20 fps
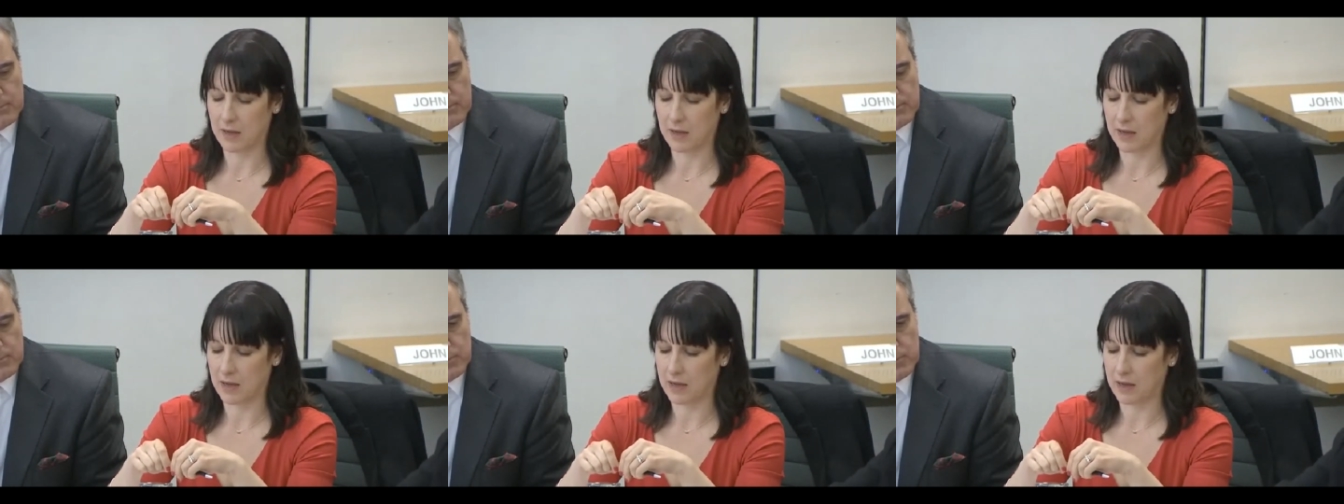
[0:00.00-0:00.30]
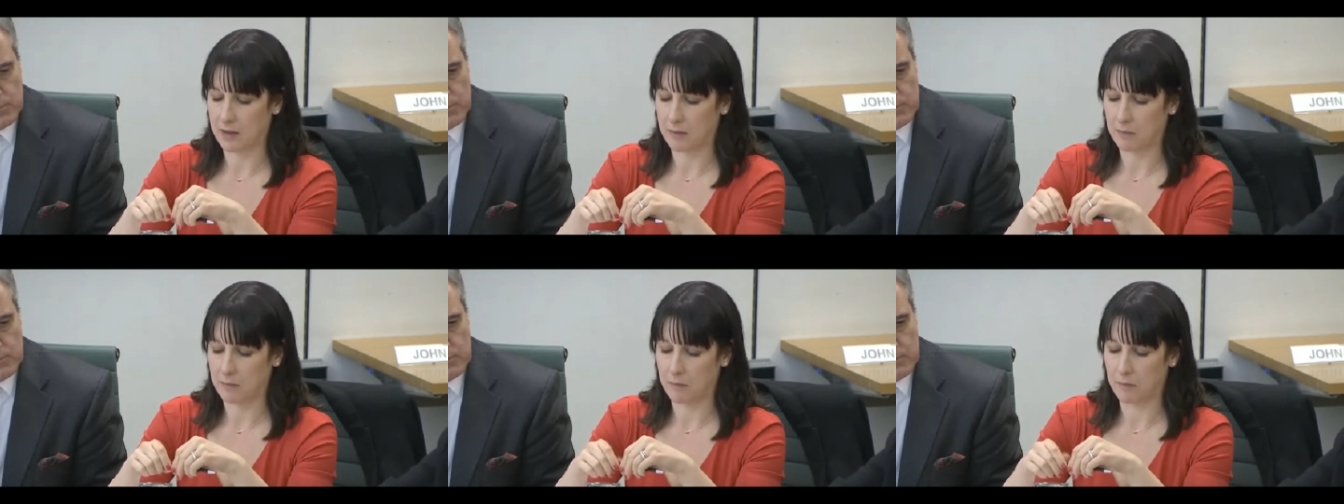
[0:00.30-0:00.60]

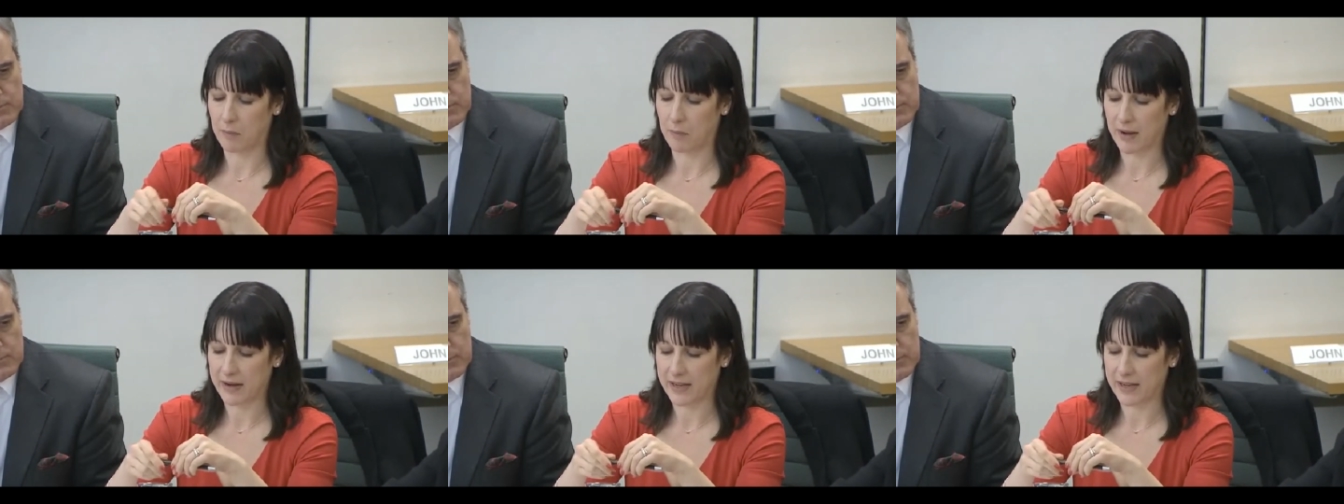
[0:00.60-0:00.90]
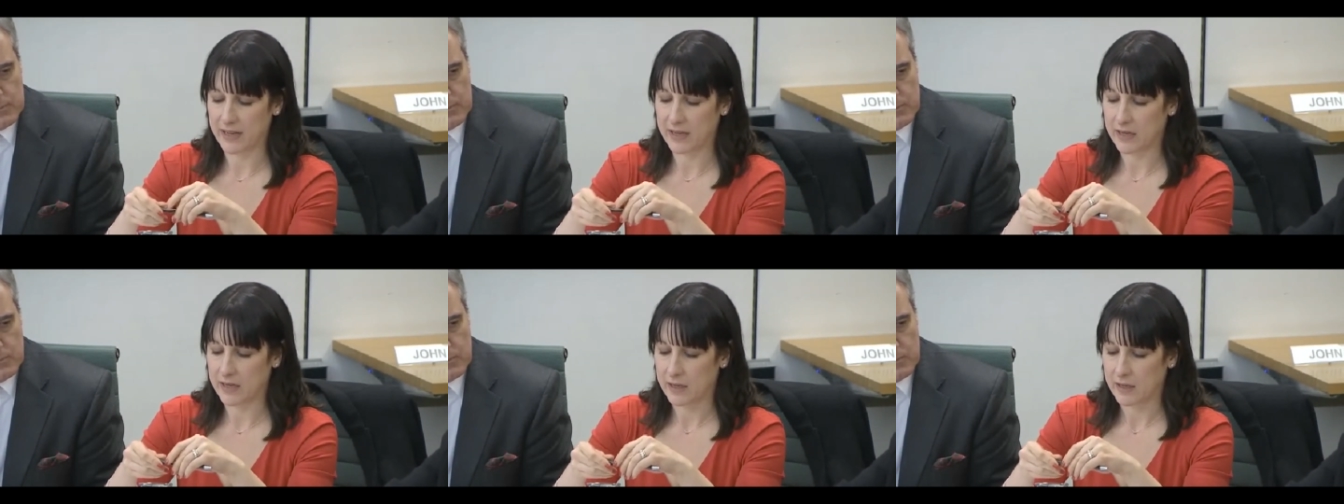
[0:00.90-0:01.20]
um,
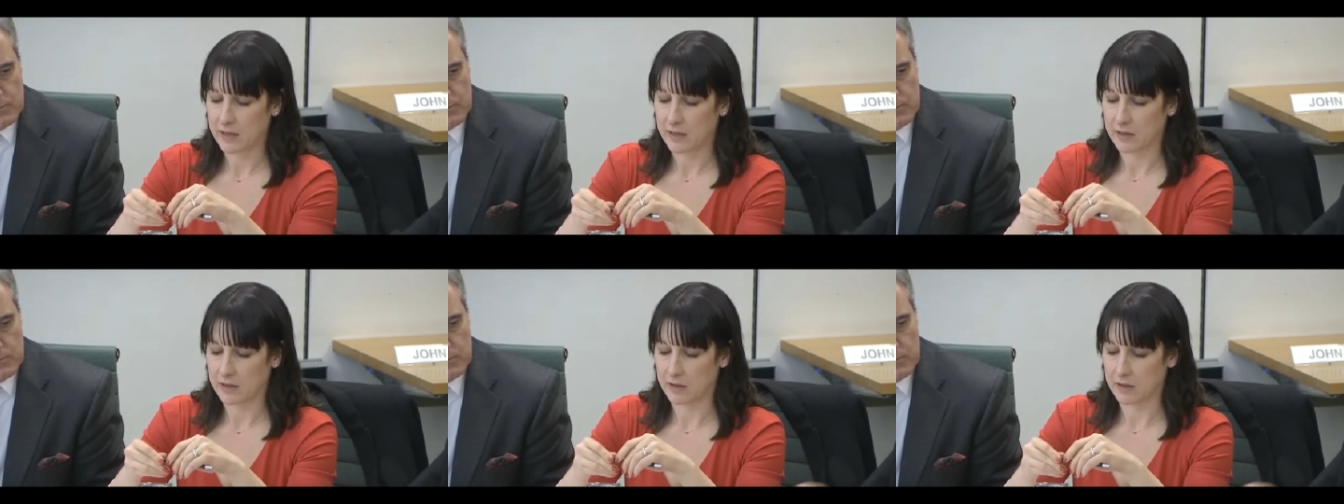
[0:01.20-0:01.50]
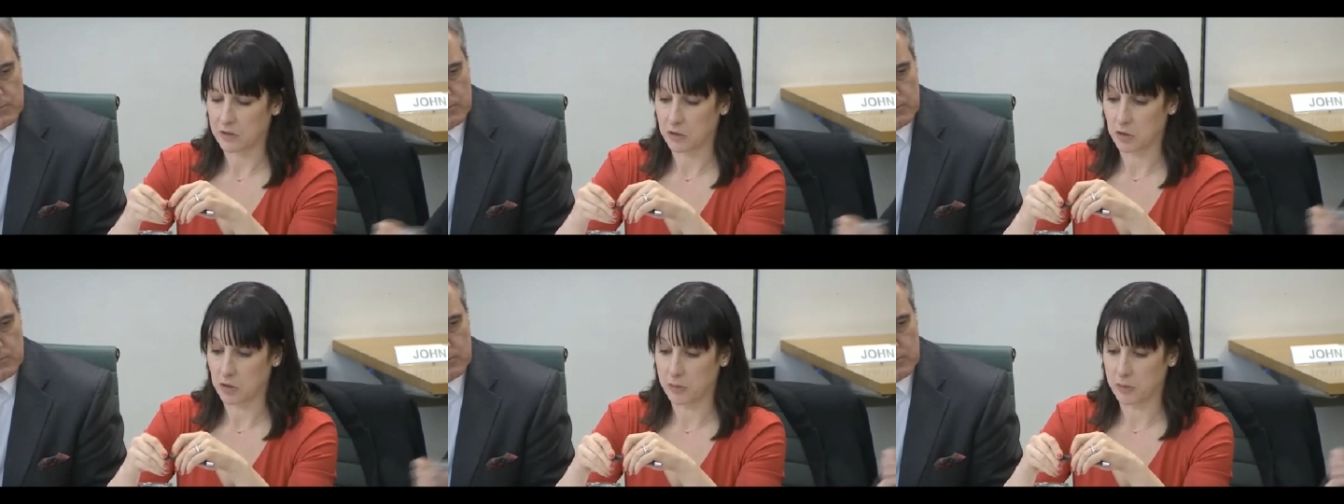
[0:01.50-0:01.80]
money that
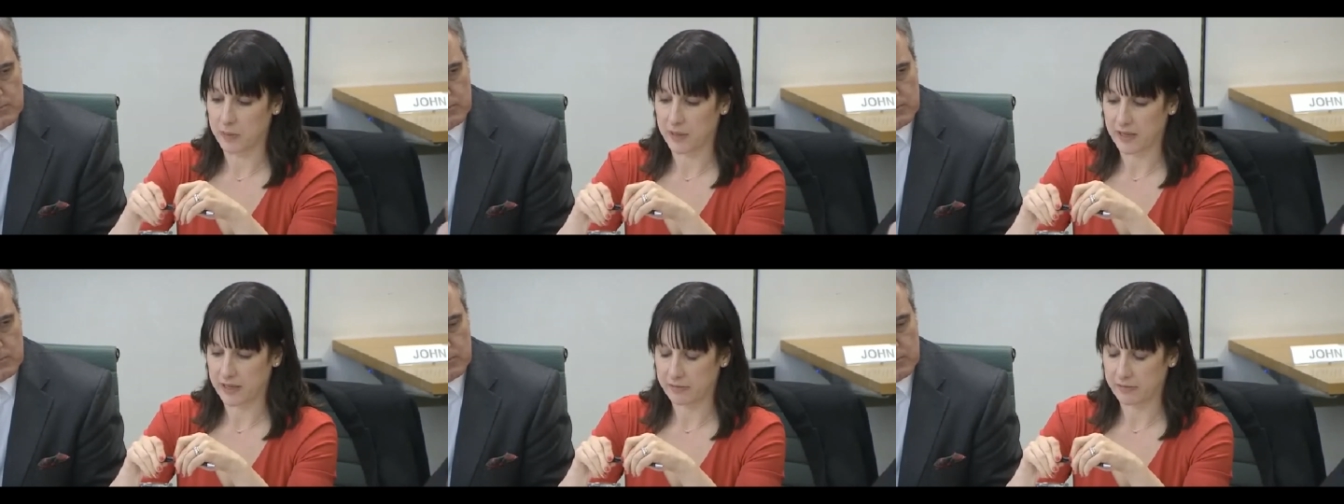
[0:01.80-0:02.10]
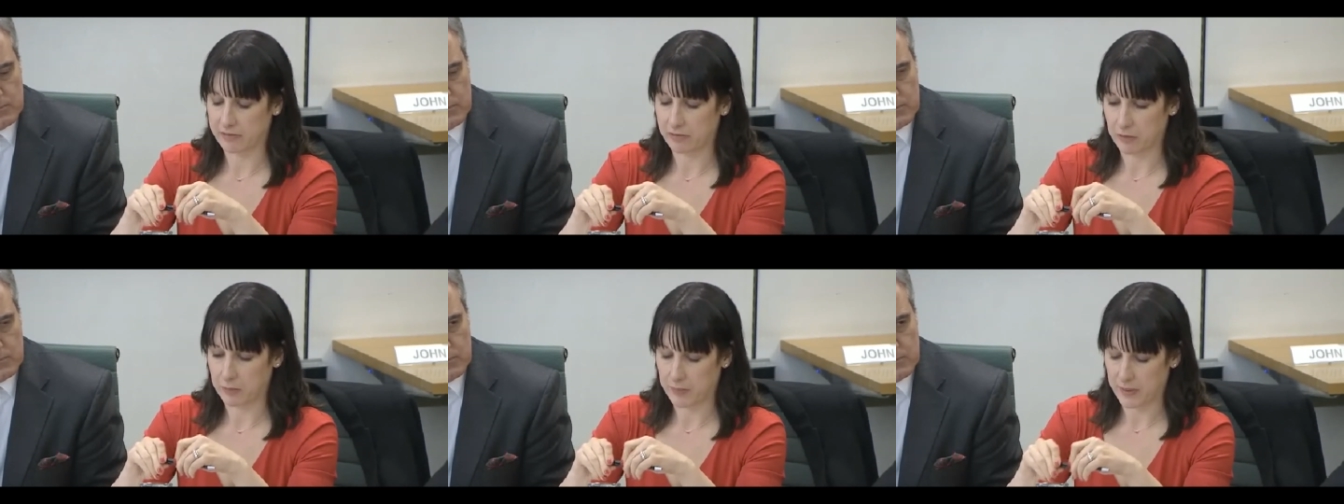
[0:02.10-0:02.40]
you believe
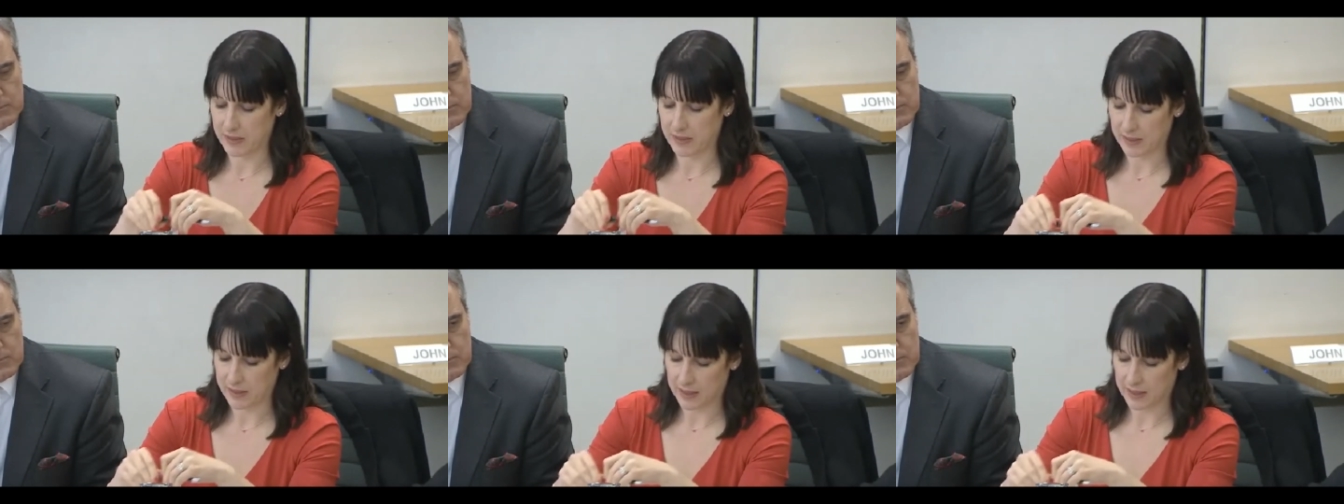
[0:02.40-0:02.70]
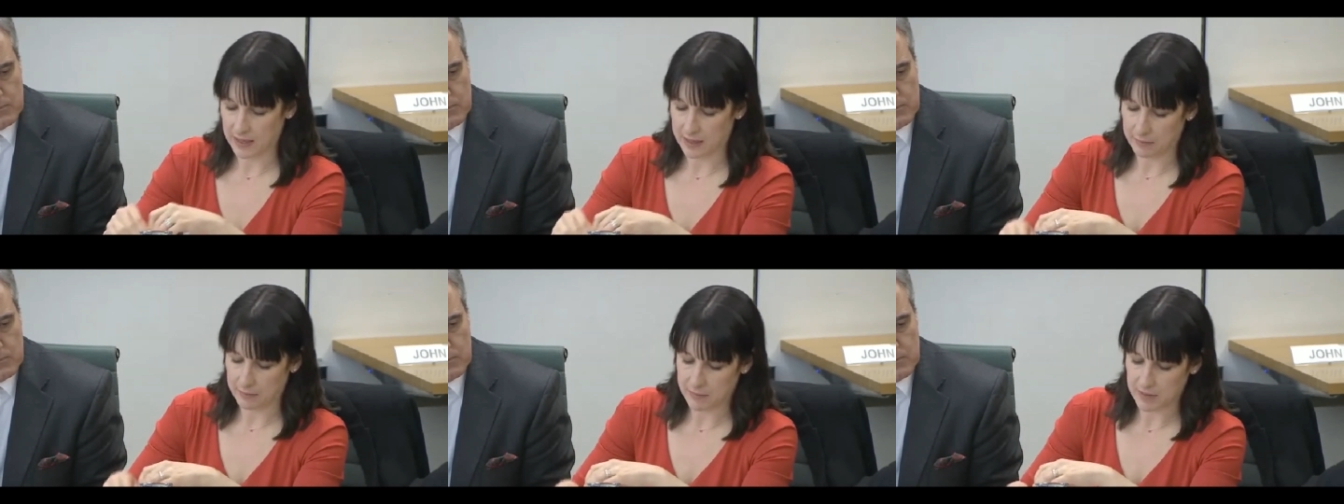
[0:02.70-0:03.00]
would be
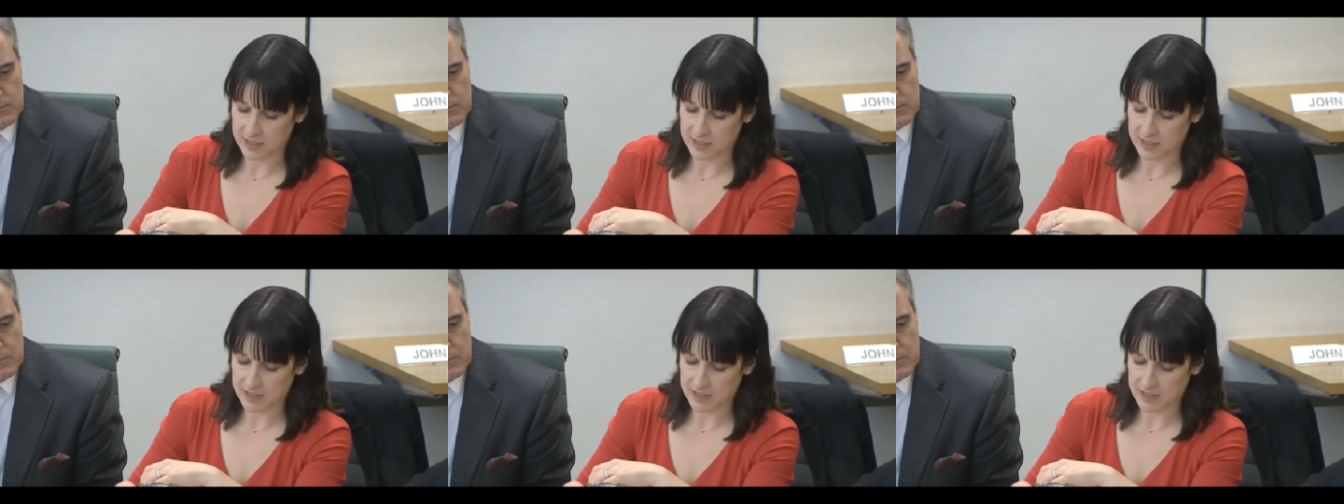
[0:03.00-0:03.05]
um,